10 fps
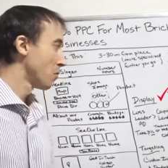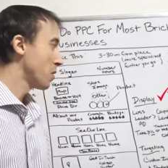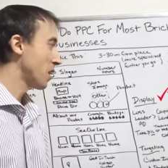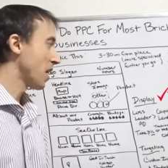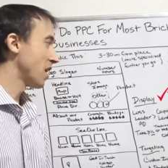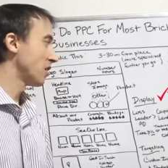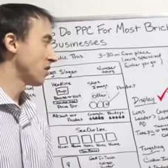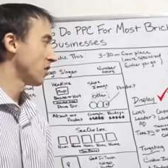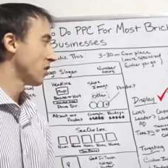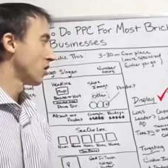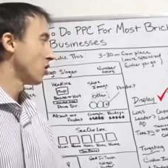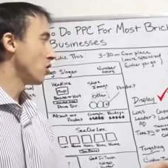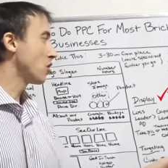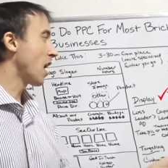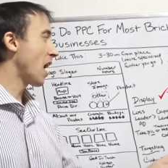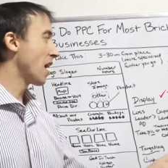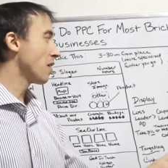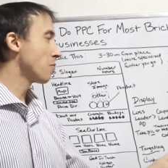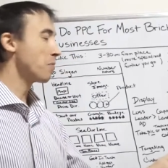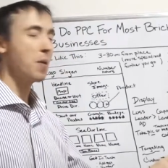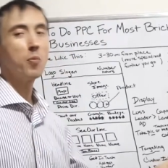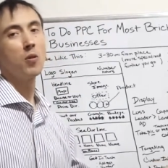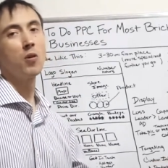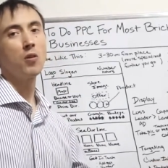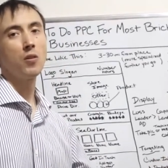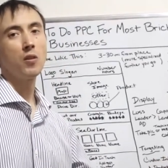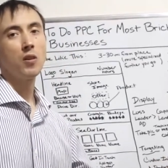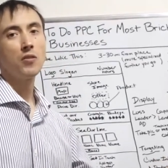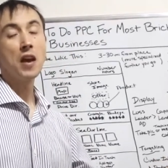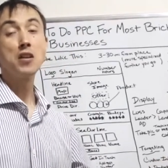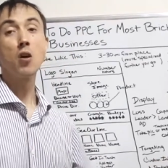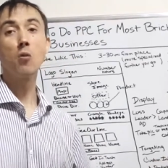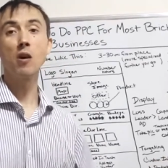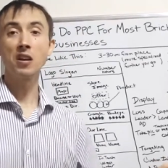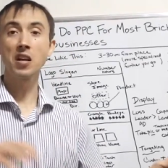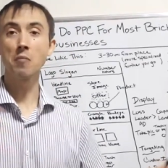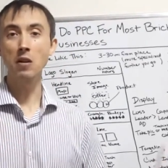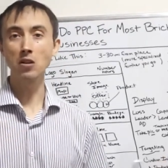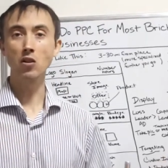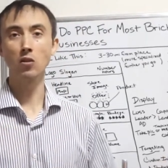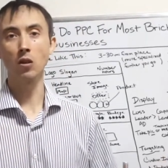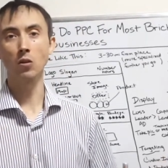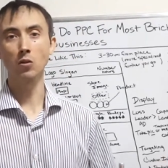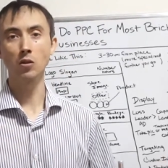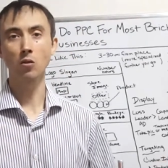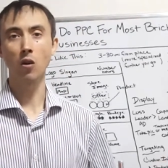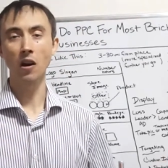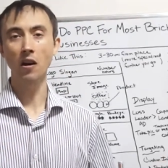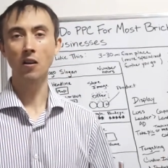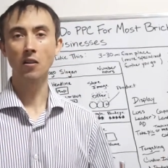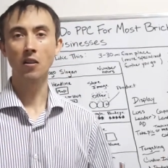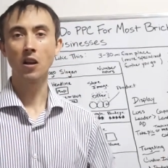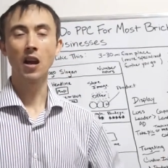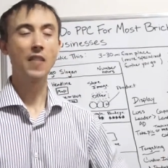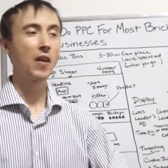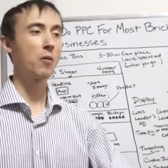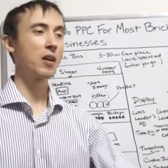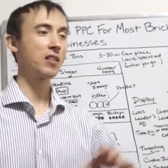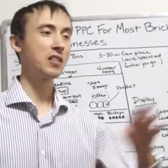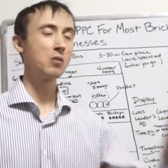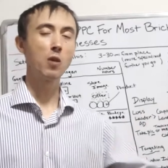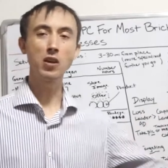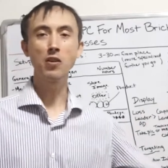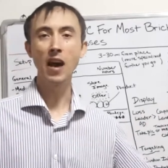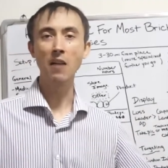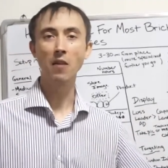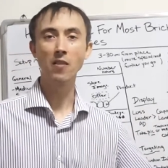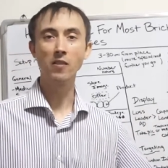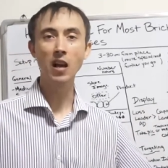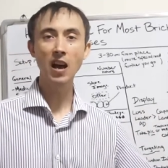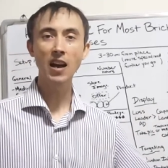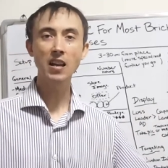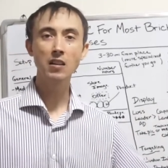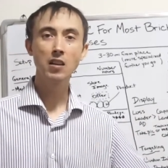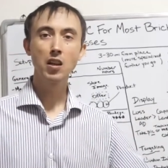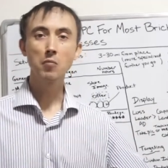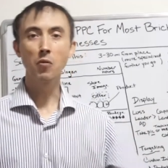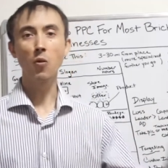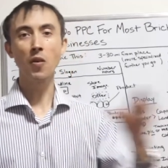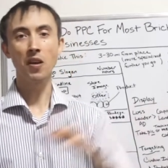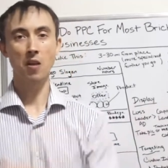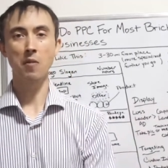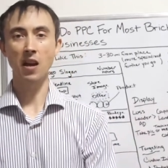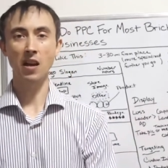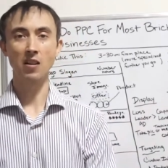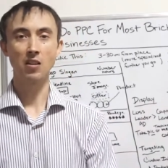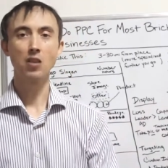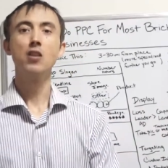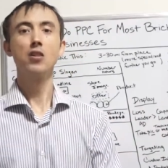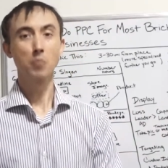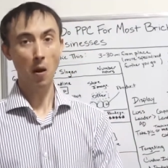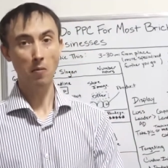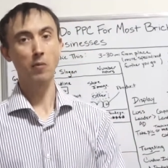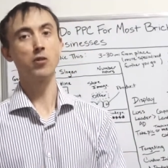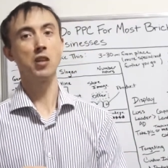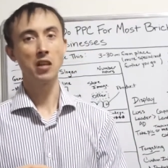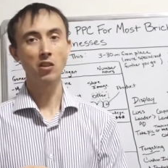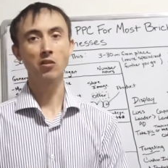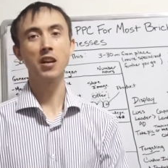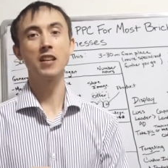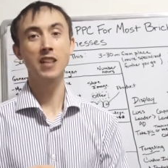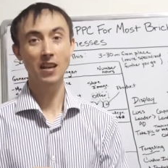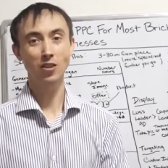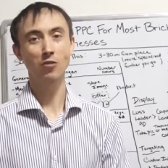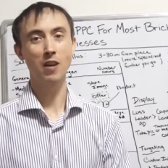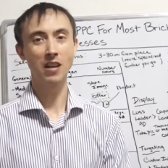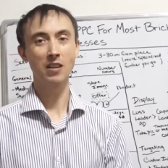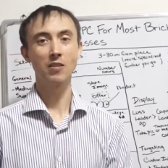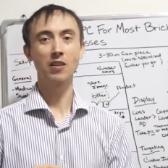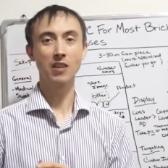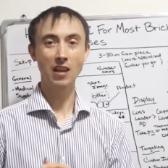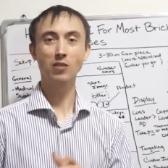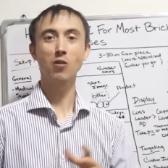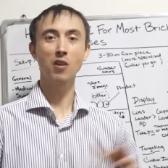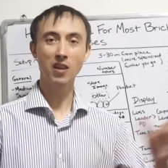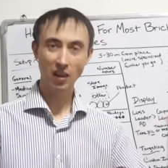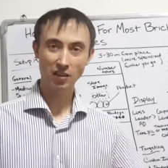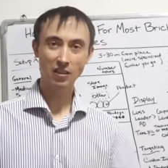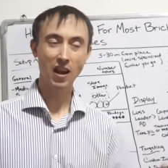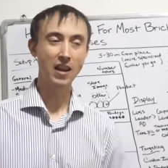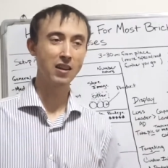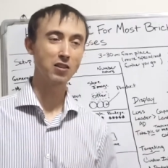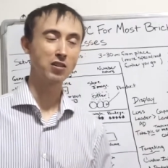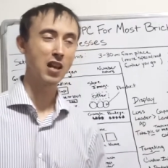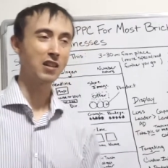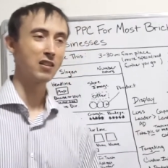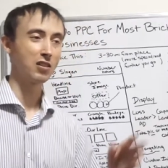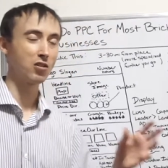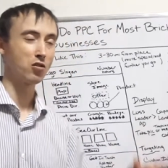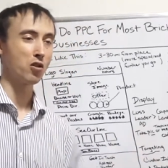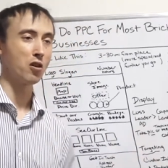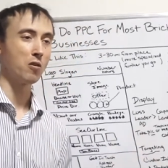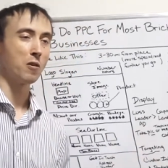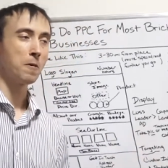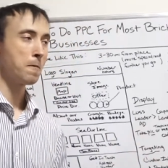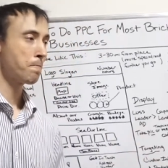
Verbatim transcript: Because you got people that don't want to come into your local store, and they want to see what you have online before they come in. Probably shaking your head yes already. Yes, Corey, yes, I understand this is true.